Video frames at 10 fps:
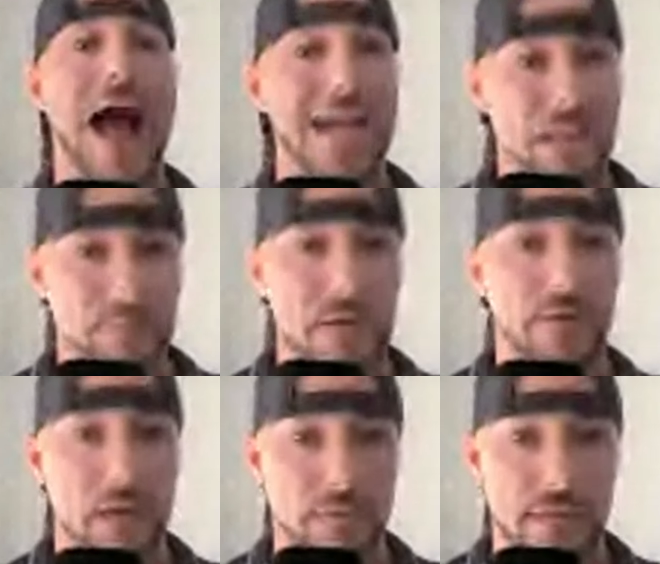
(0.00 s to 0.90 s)
I get
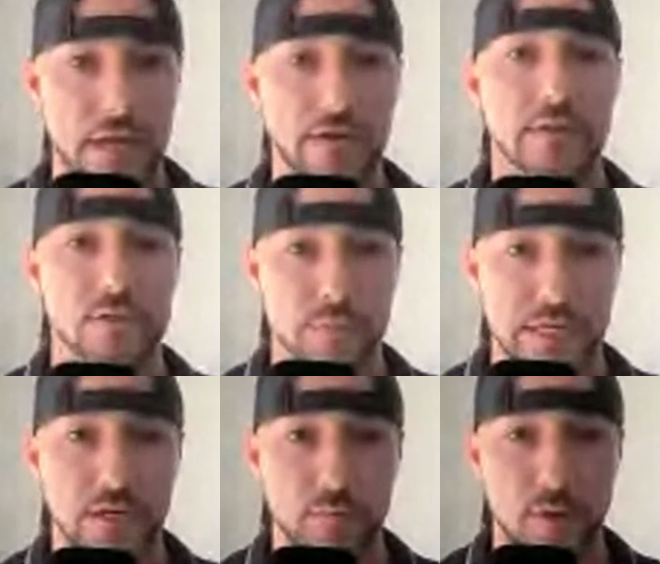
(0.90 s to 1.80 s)
better healthcare in the
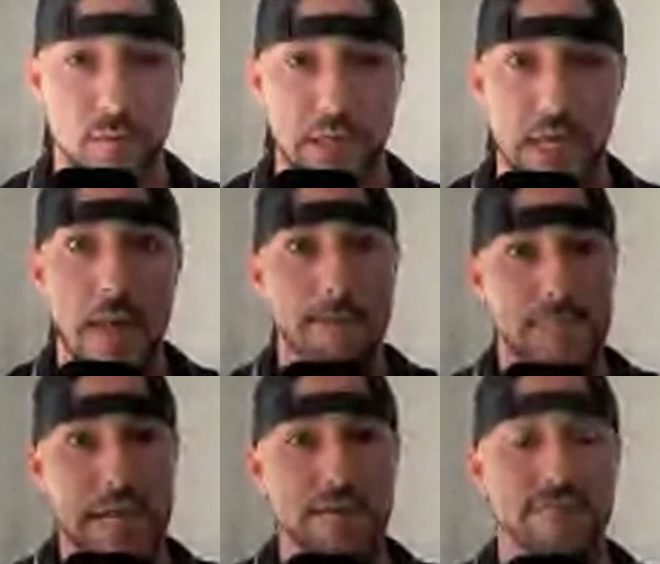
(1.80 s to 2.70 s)
Dominican Republic
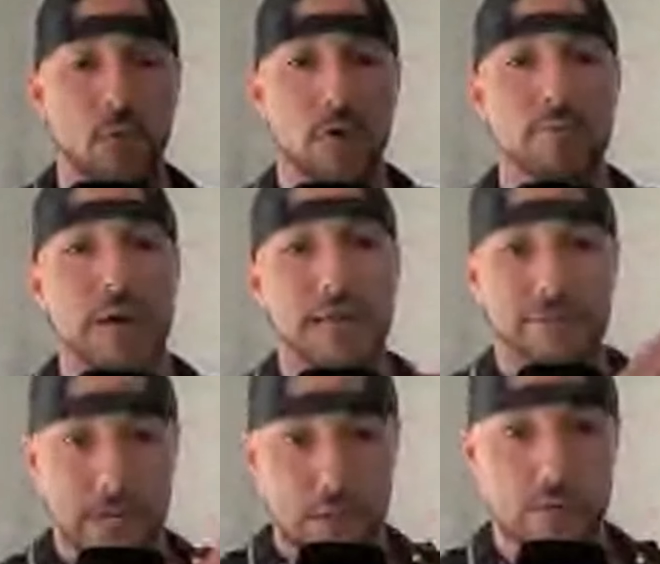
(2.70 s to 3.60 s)
paid for by
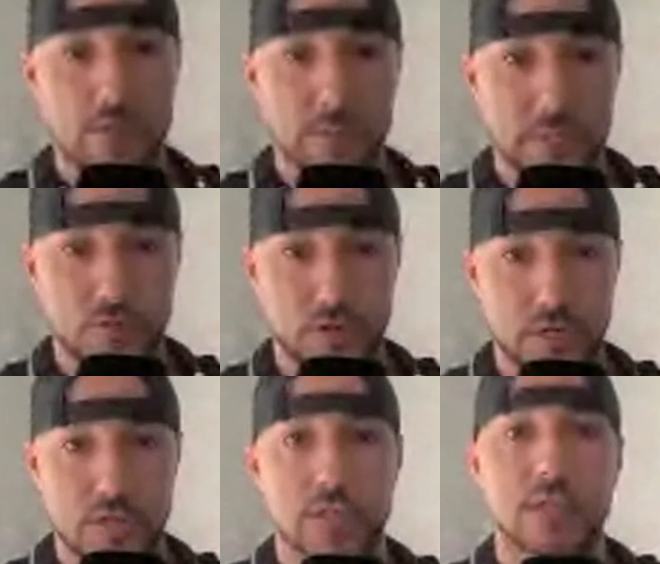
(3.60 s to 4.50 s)
the Veterans
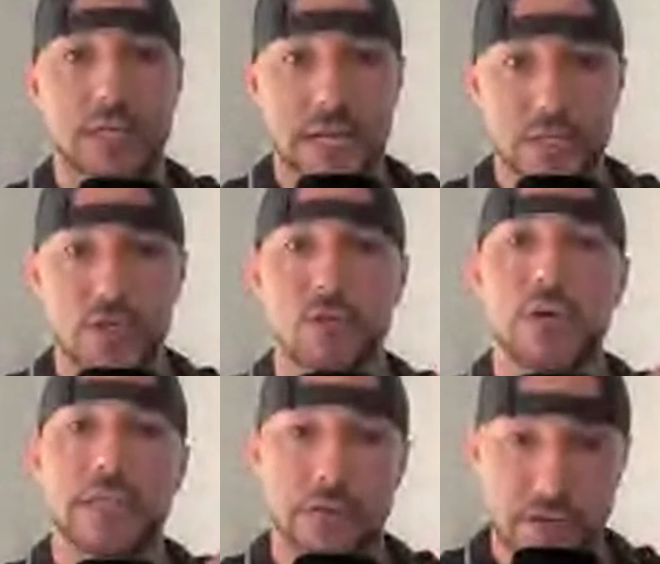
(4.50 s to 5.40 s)
Administration than I
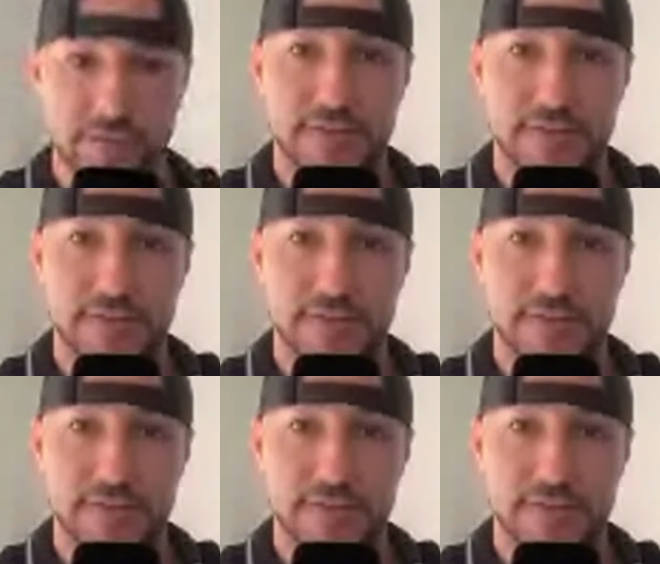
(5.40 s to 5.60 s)
do in the